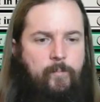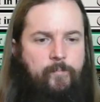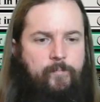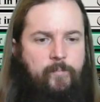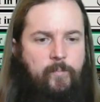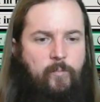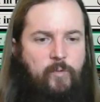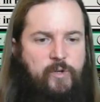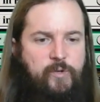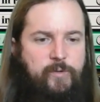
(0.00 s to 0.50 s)

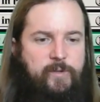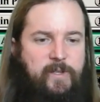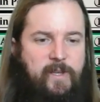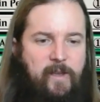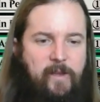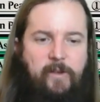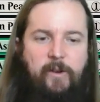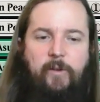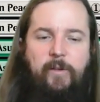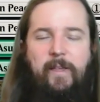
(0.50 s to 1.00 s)
which was,
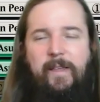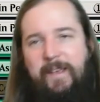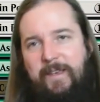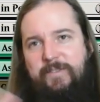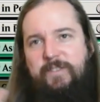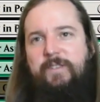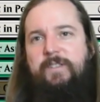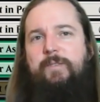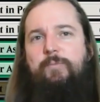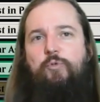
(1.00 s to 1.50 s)
that
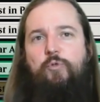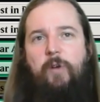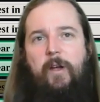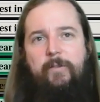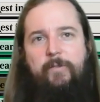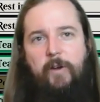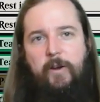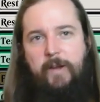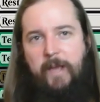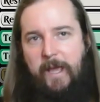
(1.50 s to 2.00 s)
gives you some
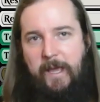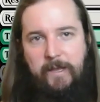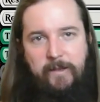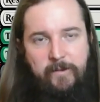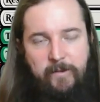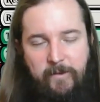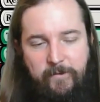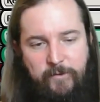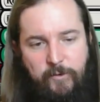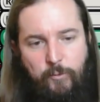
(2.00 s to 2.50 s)
graveyard hate
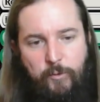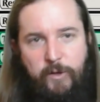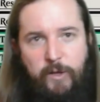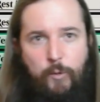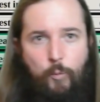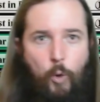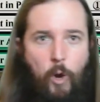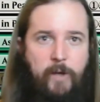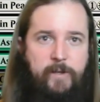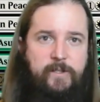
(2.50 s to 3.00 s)
if you really
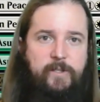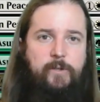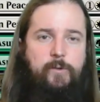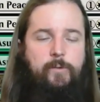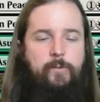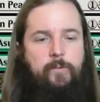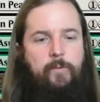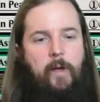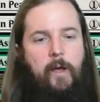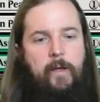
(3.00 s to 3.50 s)
want
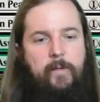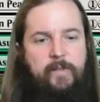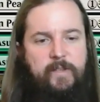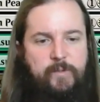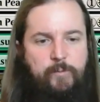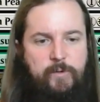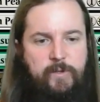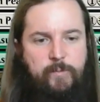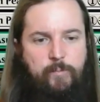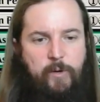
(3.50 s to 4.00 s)
to.
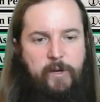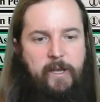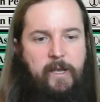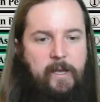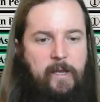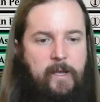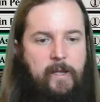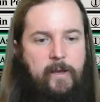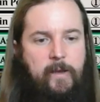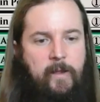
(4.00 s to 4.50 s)
This one's bringing
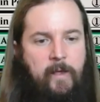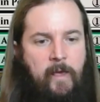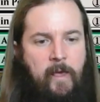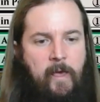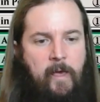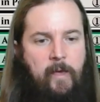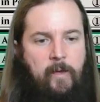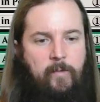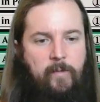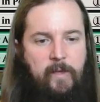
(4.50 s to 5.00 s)
in
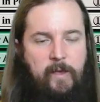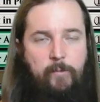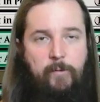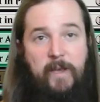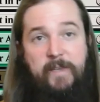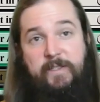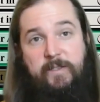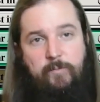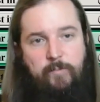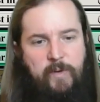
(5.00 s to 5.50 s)
the
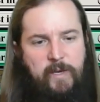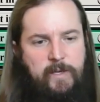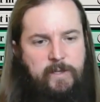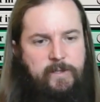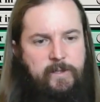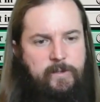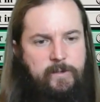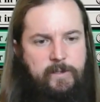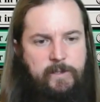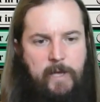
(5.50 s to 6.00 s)
Rest in
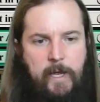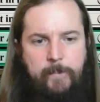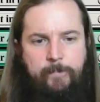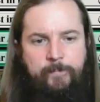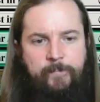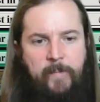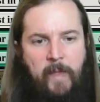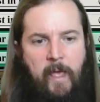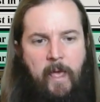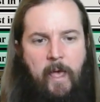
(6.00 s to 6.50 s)
Peace instead.
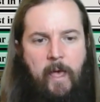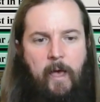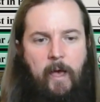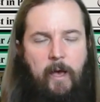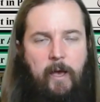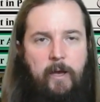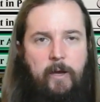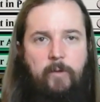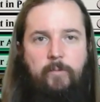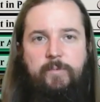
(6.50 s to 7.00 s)

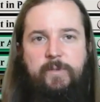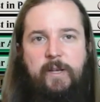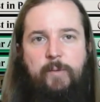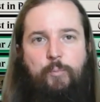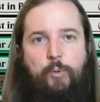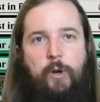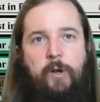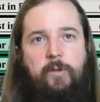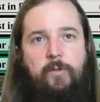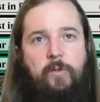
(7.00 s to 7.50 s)

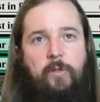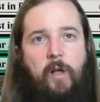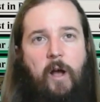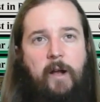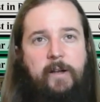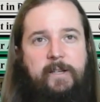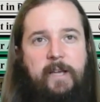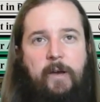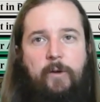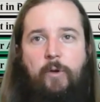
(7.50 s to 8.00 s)
Temporary
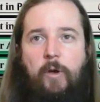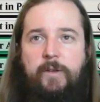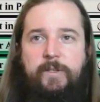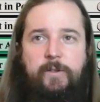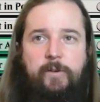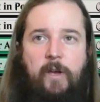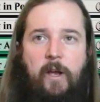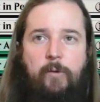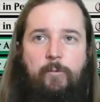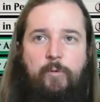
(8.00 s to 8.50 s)
Lockdown also
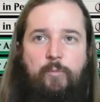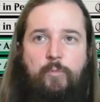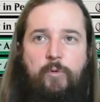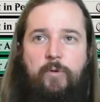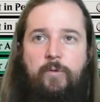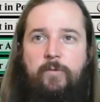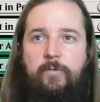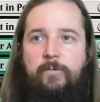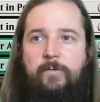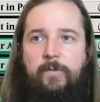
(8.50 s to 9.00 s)
got
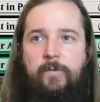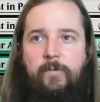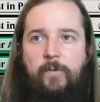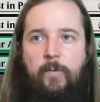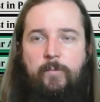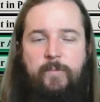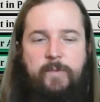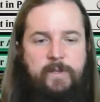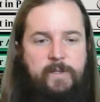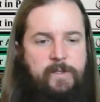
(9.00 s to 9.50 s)
removed
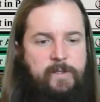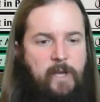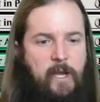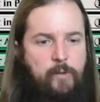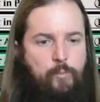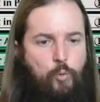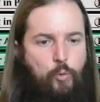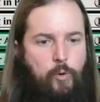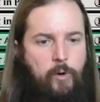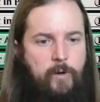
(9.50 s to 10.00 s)
from this
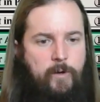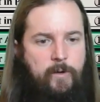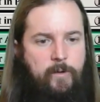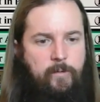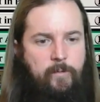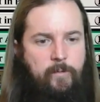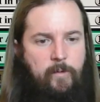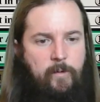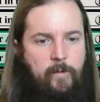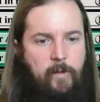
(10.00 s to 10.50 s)
sideboard,
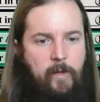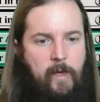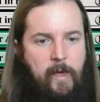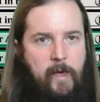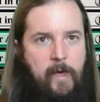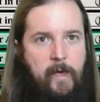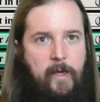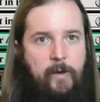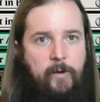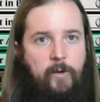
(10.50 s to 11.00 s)

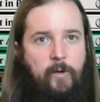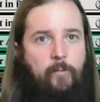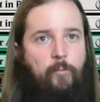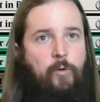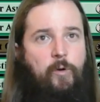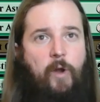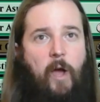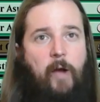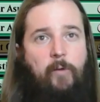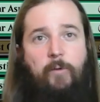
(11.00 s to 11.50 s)
and
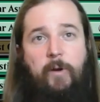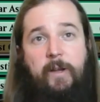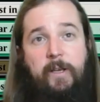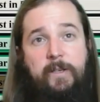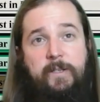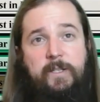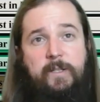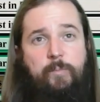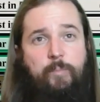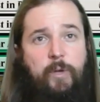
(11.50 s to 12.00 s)
we're not running
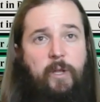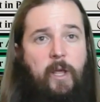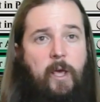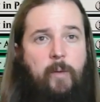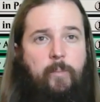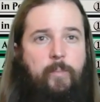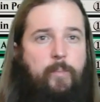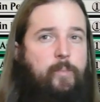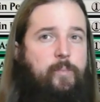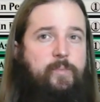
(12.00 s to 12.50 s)
a Split
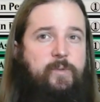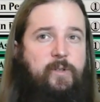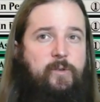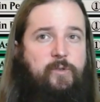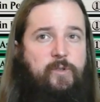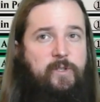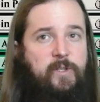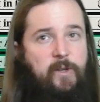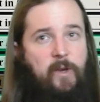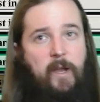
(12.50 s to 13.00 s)
Up, so
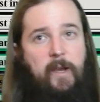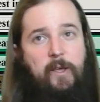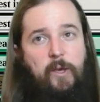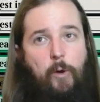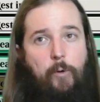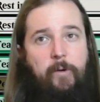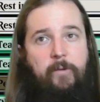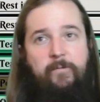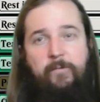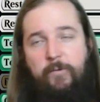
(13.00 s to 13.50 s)
just kind of
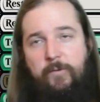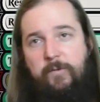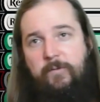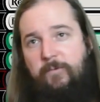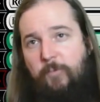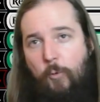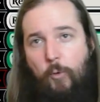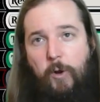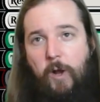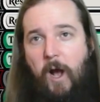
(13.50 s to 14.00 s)
going for the
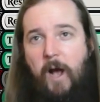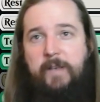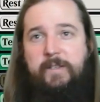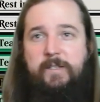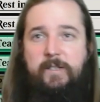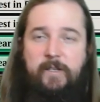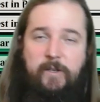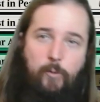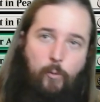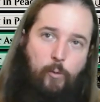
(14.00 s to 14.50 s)

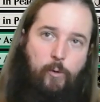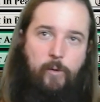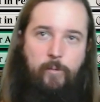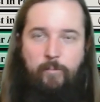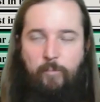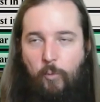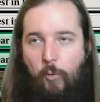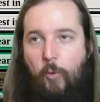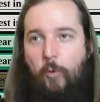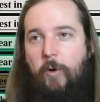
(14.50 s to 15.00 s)
4-costed or
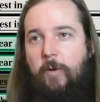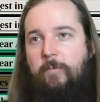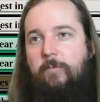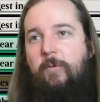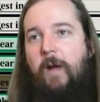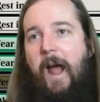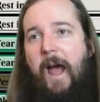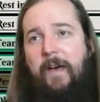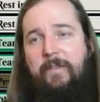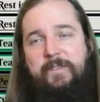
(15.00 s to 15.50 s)
more
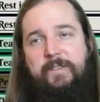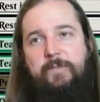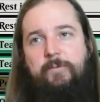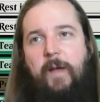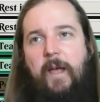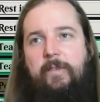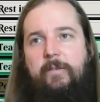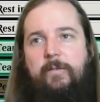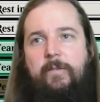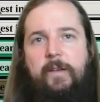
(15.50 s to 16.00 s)
Wraths
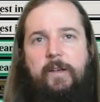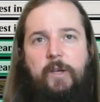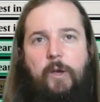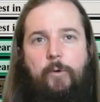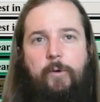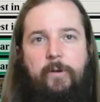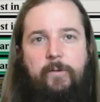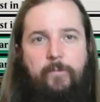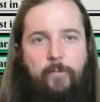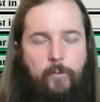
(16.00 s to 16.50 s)
rather than
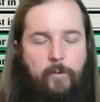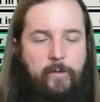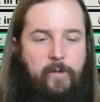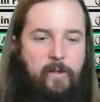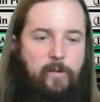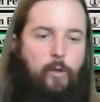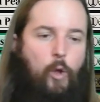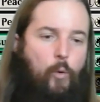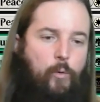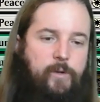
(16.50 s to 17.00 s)
going for
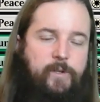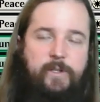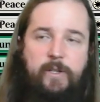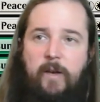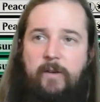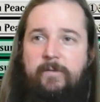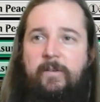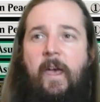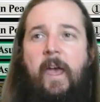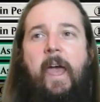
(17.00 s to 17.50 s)
the lower
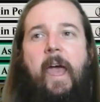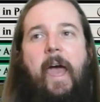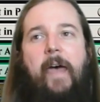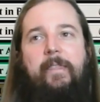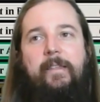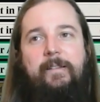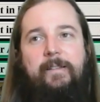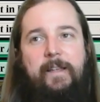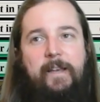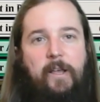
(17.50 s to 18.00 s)
stuff, and
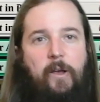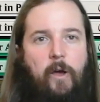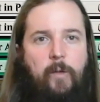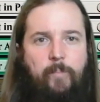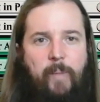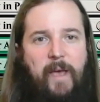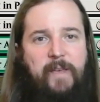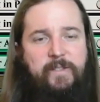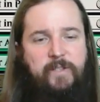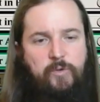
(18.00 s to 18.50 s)
then leaning on
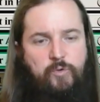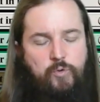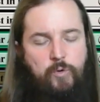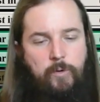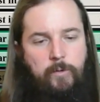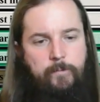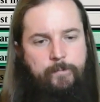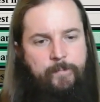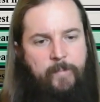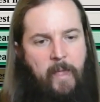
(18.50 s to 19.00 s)
Pest Control.